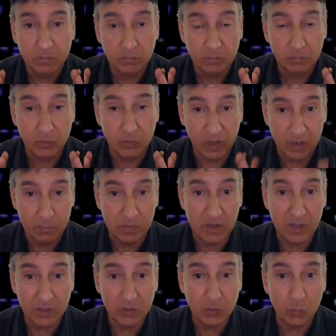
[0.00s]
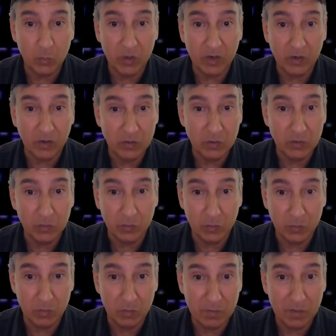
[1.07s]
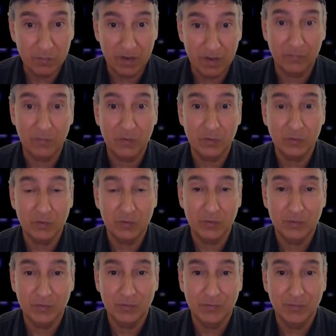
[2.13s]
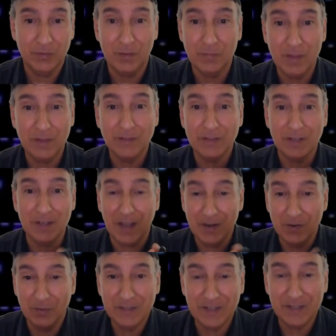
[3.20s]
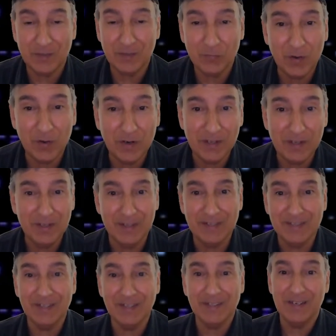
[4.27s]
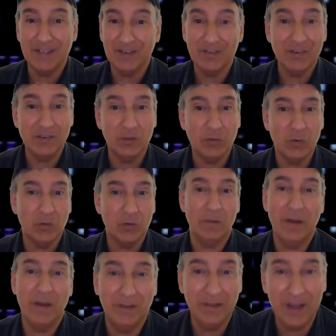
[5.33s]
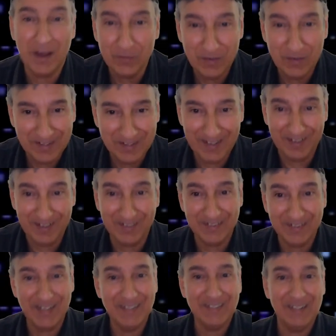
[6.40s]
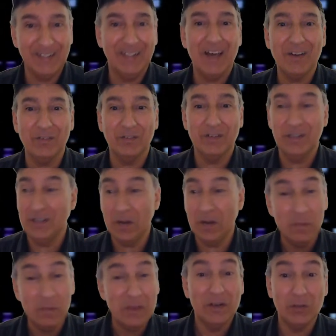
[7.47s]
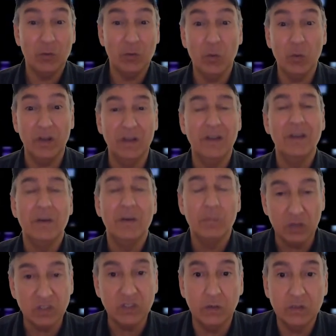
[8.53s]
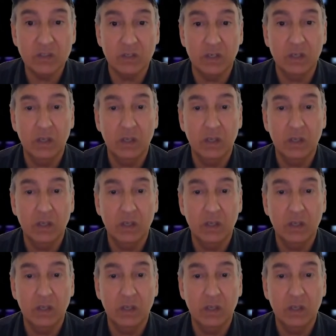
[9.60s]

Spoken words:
you got to be in it to win it on YouTube. Remember that, folks. I'm not saying, I know it sounds funny. It sounds like, oh, you're talking about a lottery ticket, because that's the lotto thing. You got to be in it to win it. But seriously,